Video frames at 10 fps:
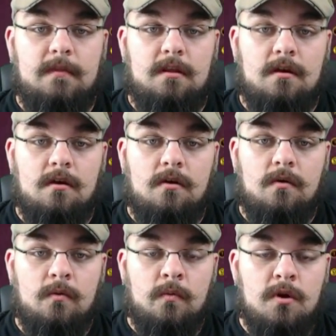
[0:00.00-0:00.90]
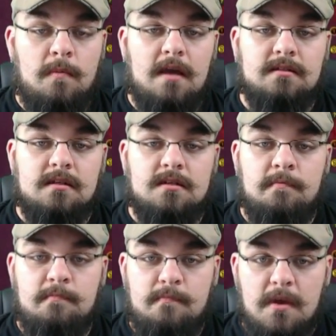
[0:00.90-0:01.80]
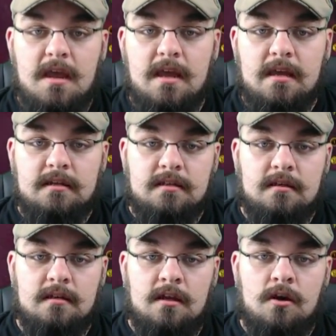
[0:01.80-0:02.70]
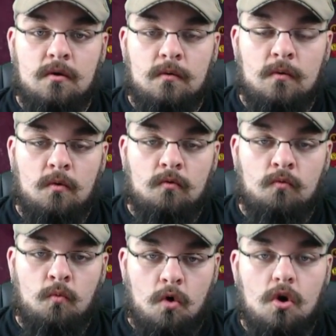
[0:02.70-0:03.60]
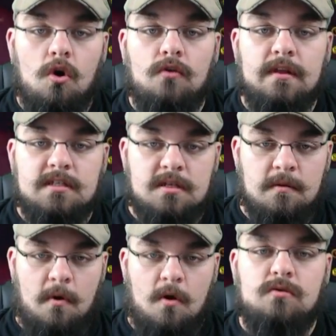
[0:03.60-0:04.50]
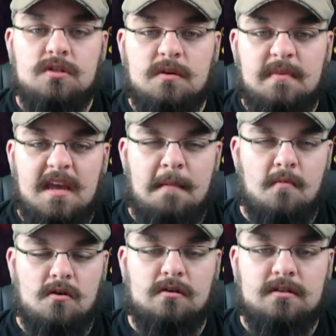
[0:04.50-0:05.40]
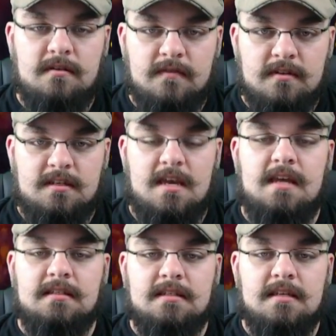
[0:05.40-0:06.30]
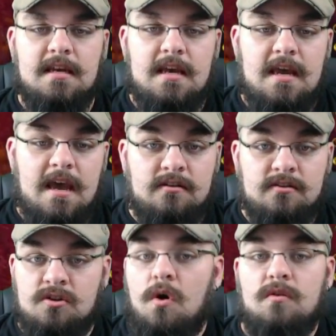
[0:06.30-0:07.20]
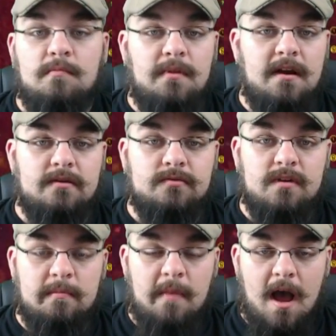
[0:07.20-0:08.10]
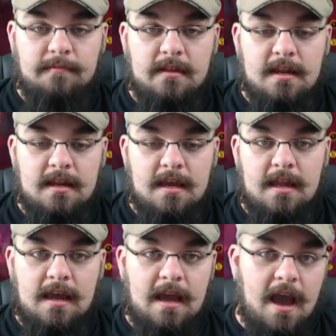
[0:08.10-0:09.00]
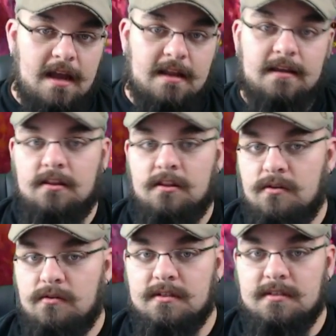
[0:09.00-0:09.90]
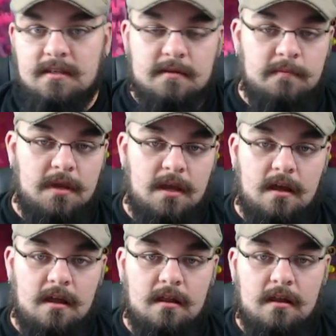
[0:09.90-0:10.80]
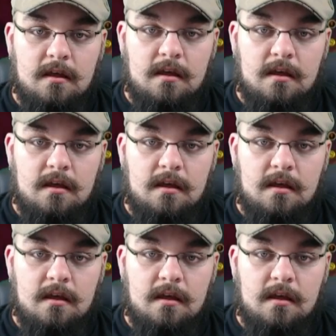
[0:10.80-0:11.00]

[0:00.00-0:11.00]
When you make such a big, world that's supposed to be immersive and dense, and there's no other players really populating it, it kind of loses its appeal.